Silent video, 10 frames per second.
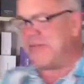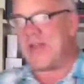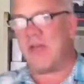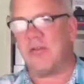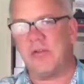
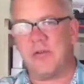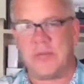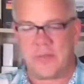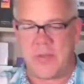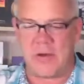sound a little
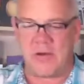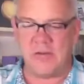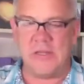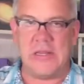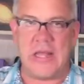bit better
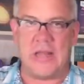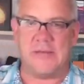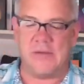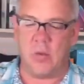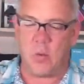than that
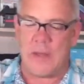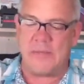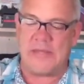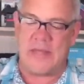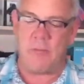
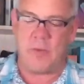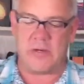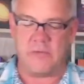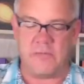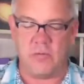webcam
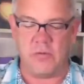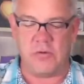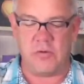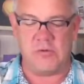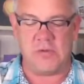microphone you're
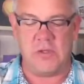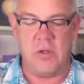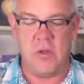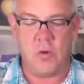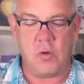using,
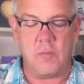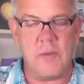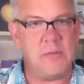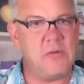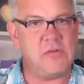or
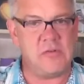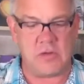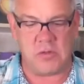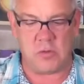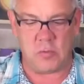maybe you're just
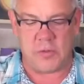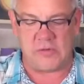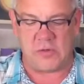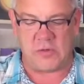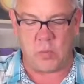on a low
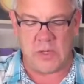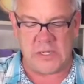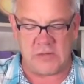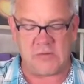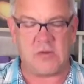budget and you want to
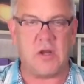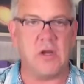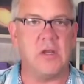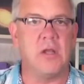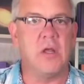get
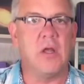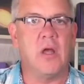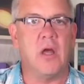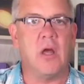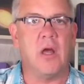started
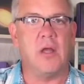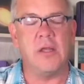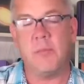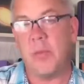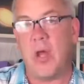
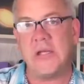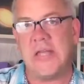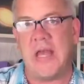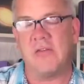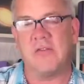in
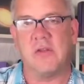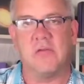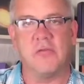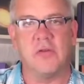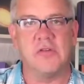
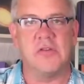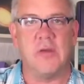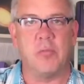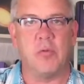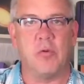podcasting, for
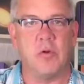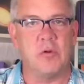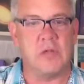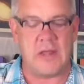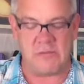example,
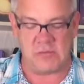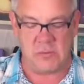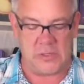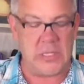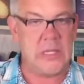or live
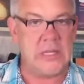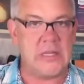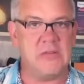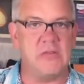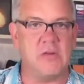streaming.
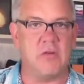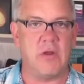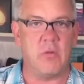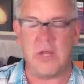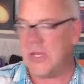This is a
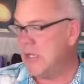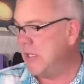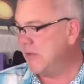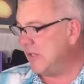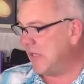great way
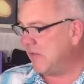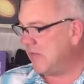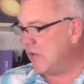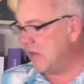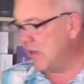to get
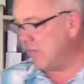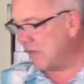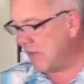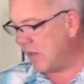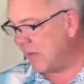started. I've
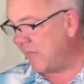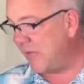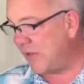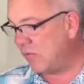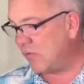got a
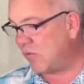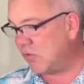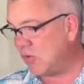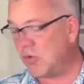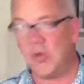video to
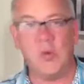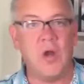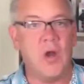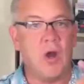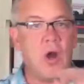show you
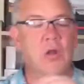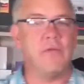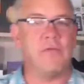all of the